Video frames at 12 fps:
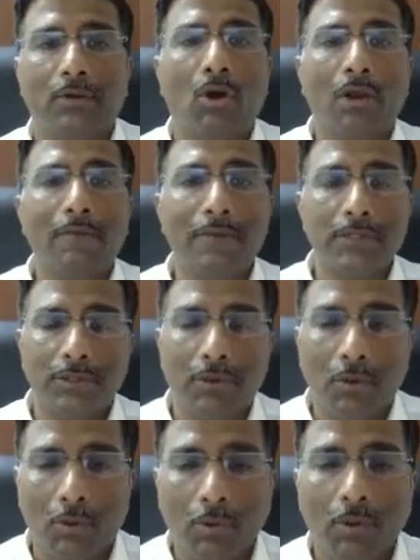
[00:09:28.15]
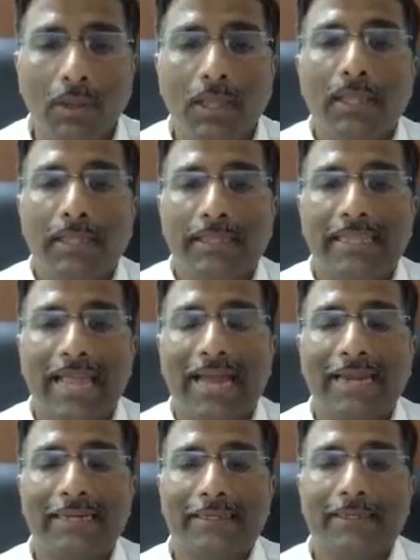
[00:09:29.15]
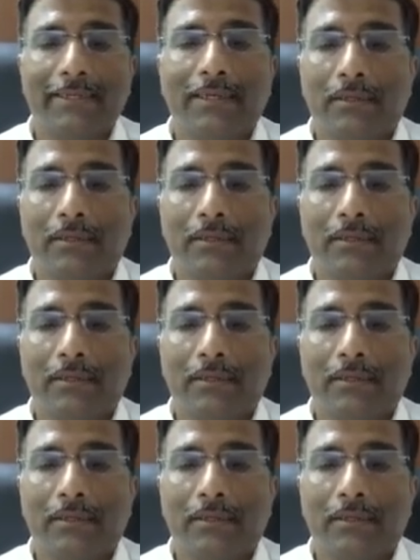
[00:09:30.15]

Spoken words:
All of us know that